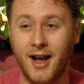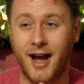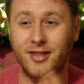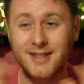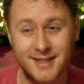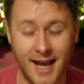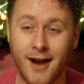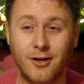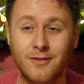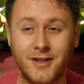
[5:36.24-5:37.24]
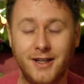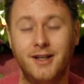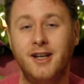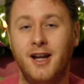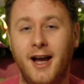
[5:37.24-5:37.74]
and the scale of it.
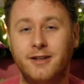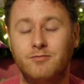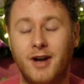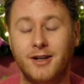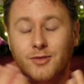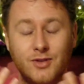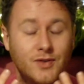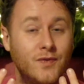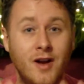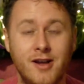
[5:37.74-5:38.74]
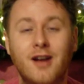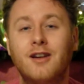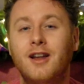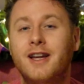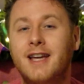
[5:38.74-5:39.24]
And it was just very
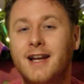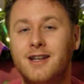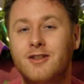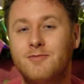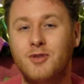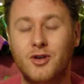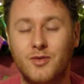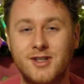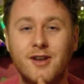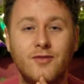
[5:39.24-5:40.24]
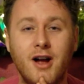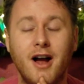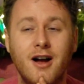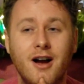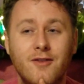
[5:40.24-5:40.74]
unlike any other book which
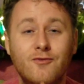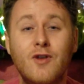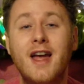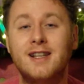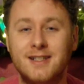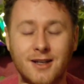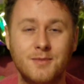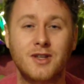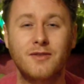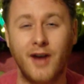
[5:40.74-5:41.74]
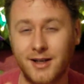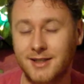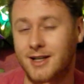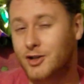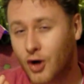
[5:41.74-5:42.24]
I've read in terms of the
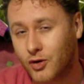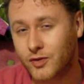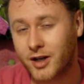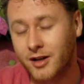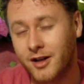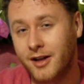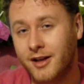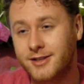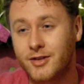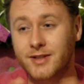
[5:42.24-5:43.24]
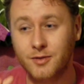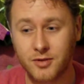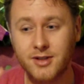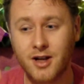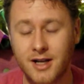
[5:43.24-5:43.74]
fantasy genre. So it's
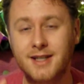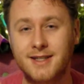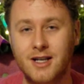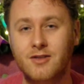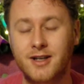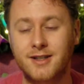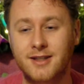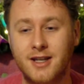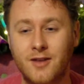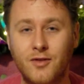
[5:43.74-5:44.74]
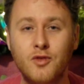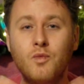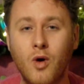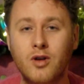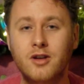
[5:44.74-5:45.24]
certainly a series, if you
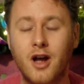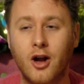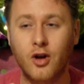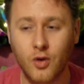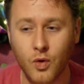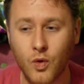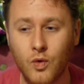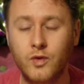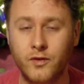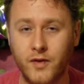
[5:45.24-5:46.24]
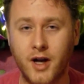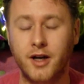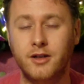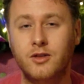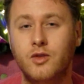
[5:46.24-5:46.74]
want a cool,
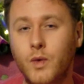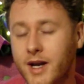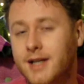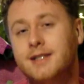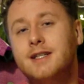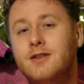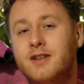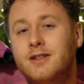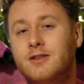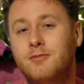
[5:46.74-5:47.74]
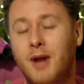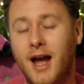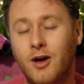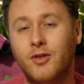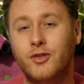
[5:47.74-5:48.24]
fun, quick series to
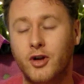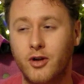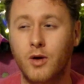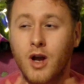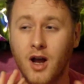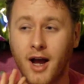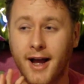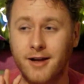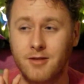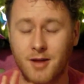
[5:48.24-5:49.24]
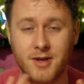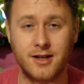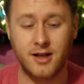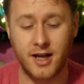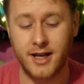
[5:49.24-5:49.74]
plow through. I
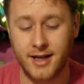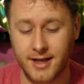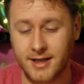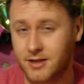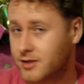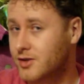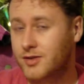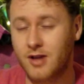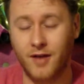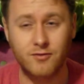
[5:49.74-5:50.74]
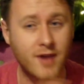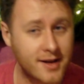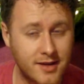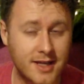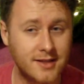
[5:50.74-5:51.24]
mean, I've
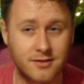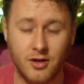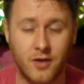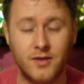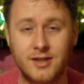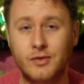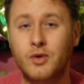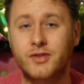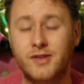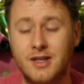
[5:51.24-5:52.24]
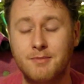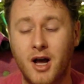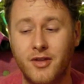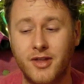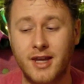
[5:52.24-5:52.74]
read these over this course of the
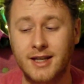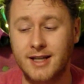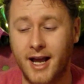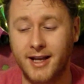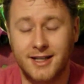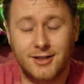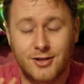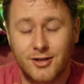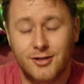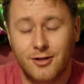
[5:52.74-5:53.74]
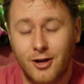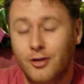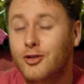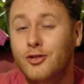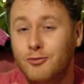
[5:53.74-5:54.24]
month. It's just a
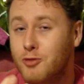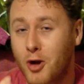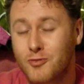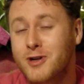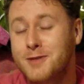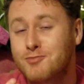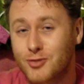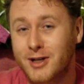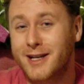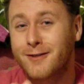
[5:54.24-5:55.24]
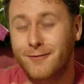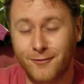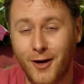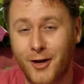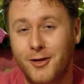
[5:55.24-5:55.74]
really brilliant,
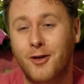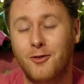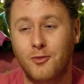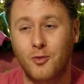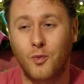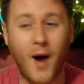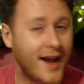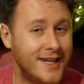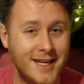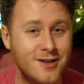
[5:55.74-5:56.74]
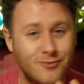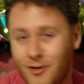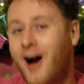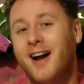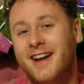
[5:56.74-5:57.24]
fun, wacky
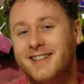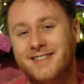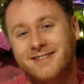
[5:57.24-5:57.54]
ride.